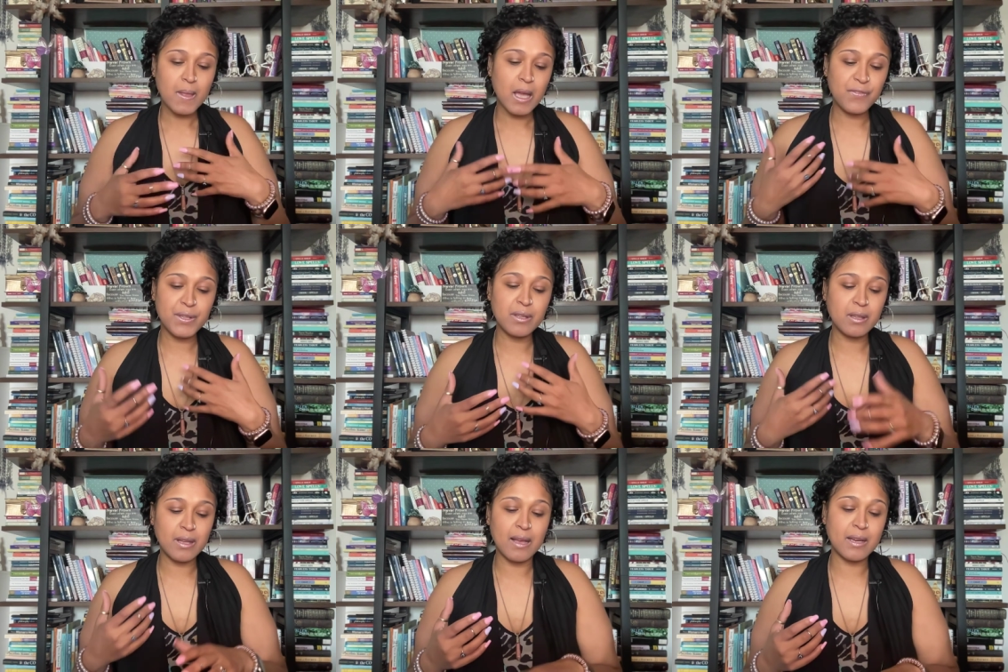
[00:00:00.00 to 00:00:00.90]
I feel
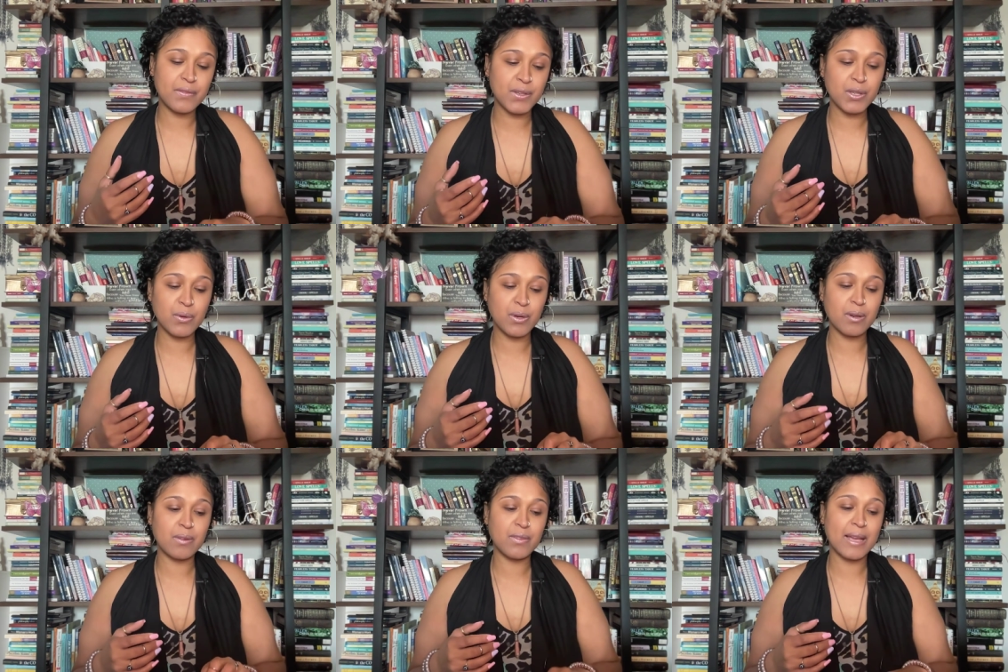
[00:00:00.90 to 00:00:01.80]
a lot of you
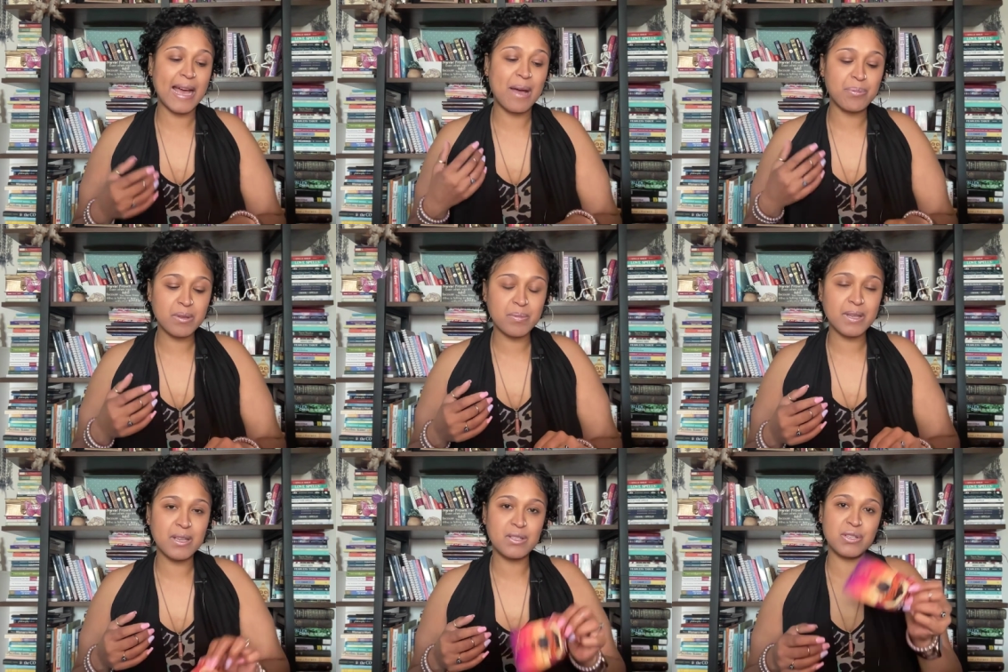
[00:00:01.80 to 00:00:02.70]
are happy
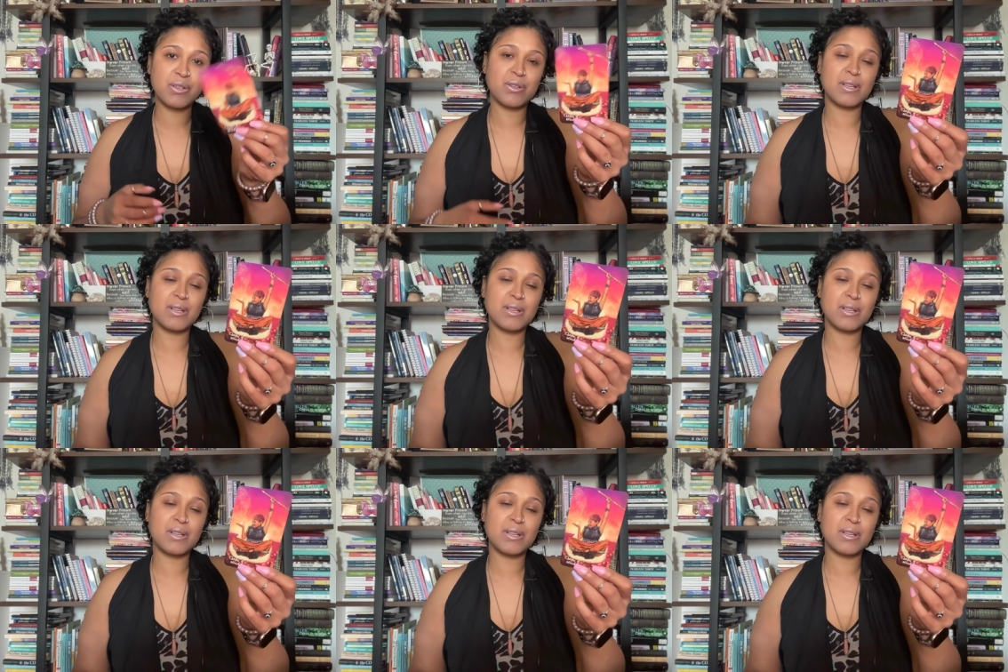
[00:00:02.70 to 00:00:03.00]
because you're